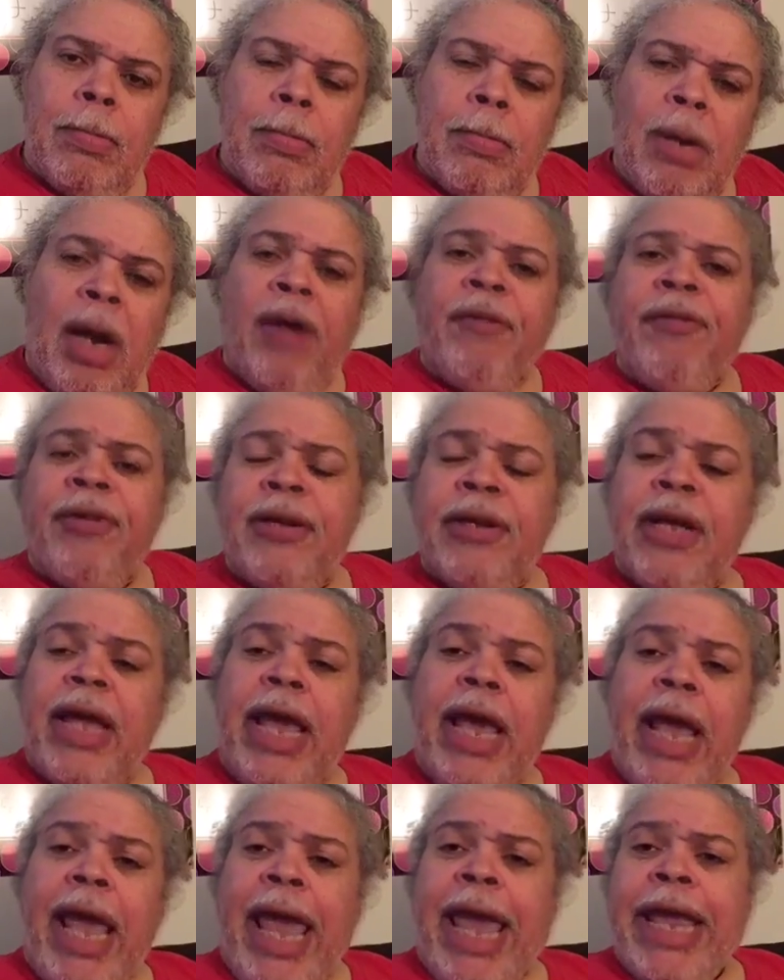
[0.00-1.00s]
Under the
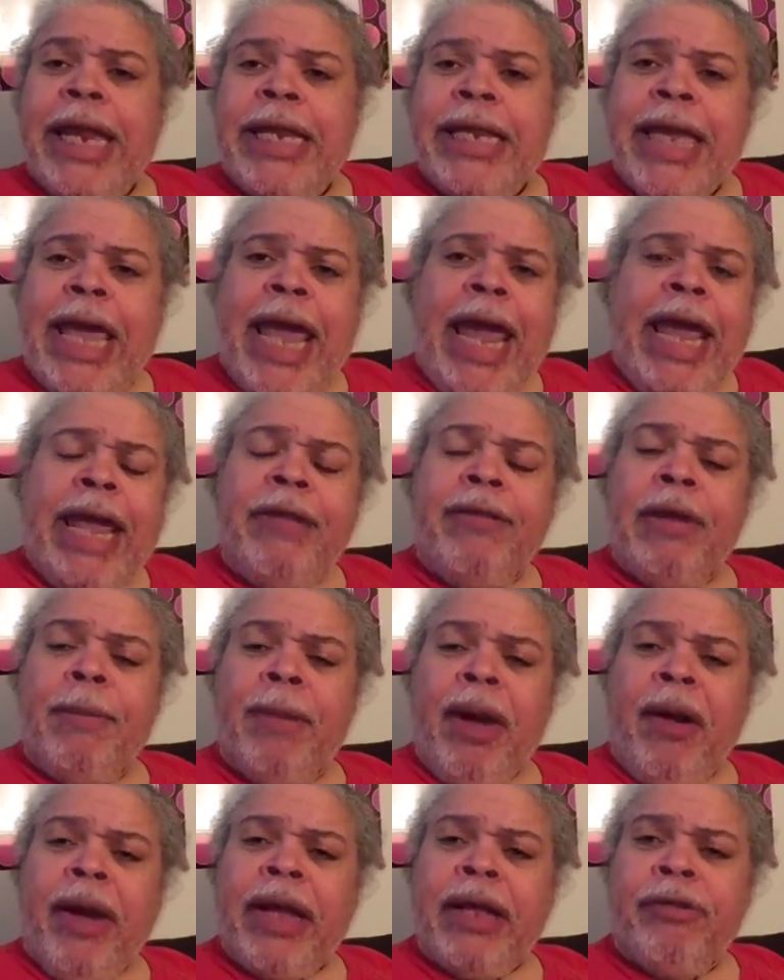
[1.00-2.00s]
ADA, the
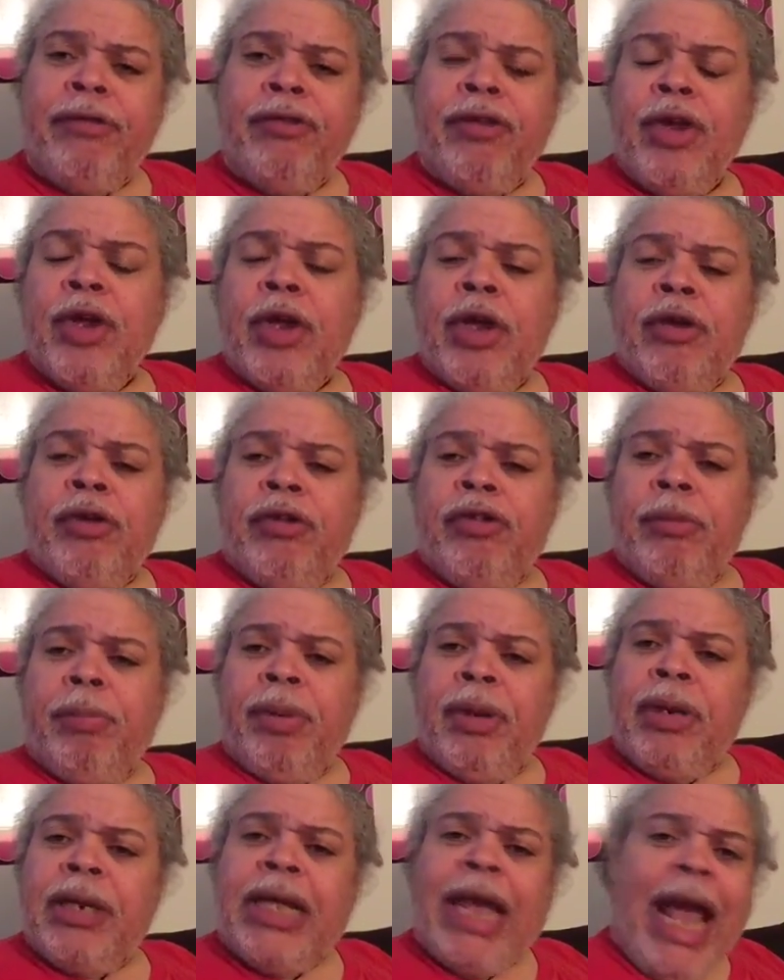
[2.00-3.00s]
American
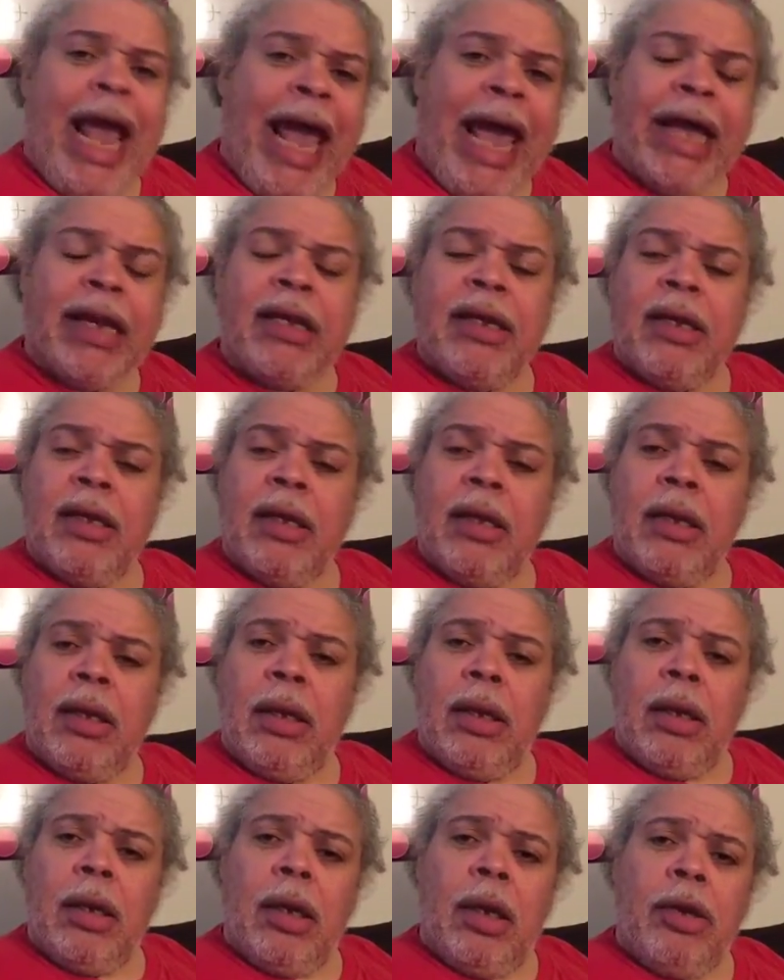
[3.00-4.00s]
Disability Act,
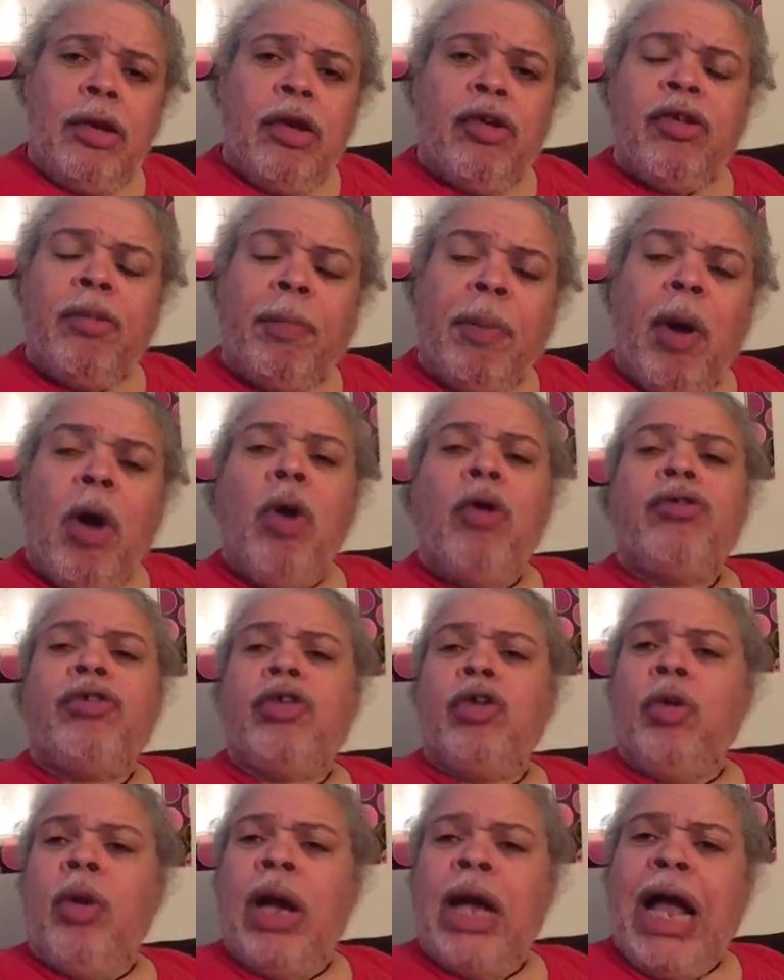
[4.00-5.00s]
you're supposed
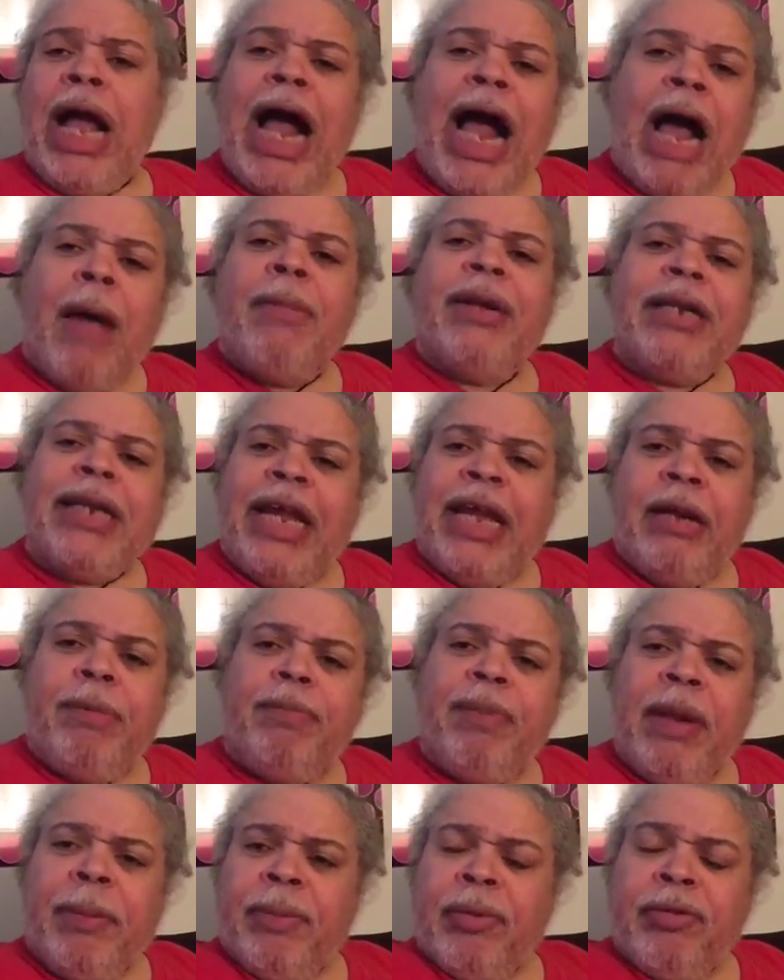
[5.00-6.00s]
to accommodate
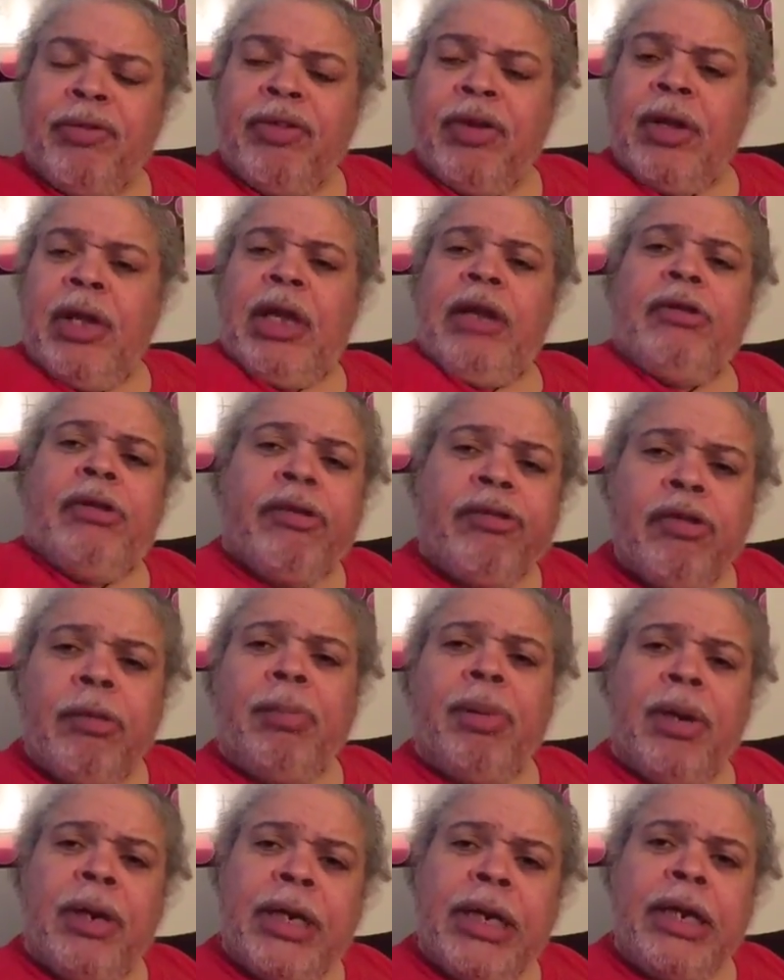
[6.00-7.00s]
people's
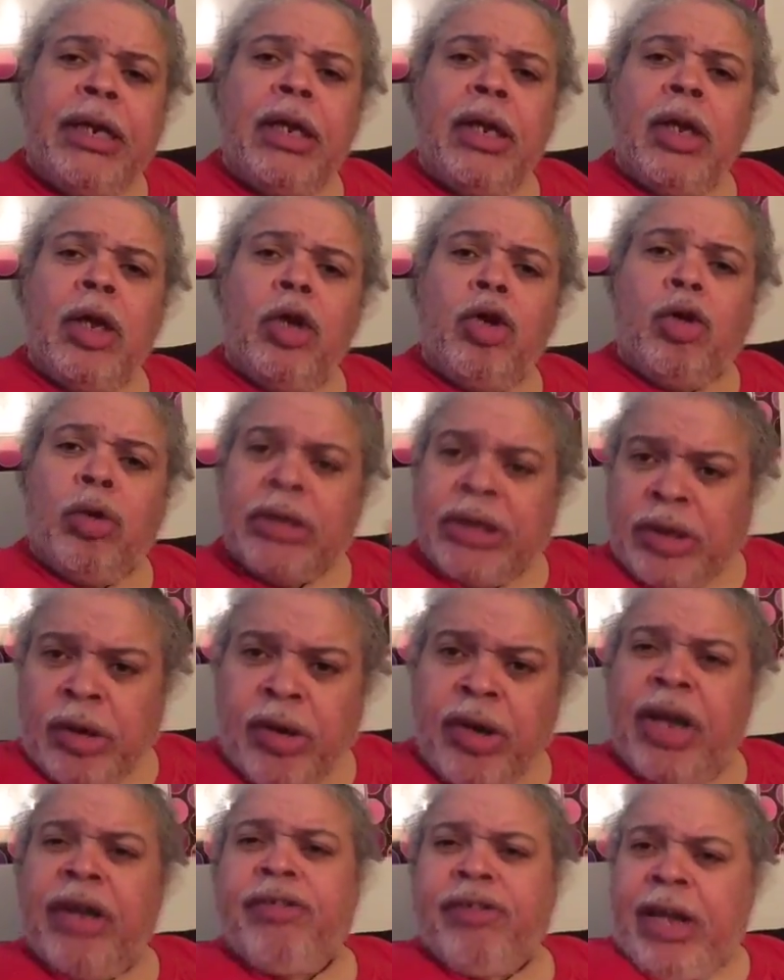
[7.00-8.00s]
disability to a
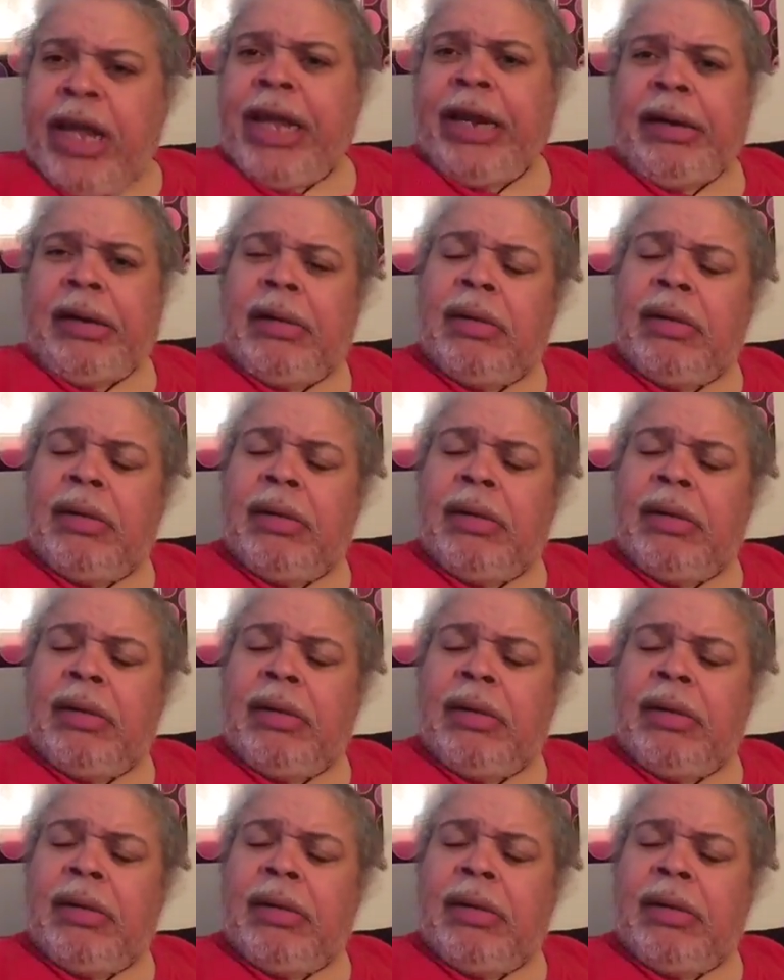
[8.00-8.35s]
certain extent.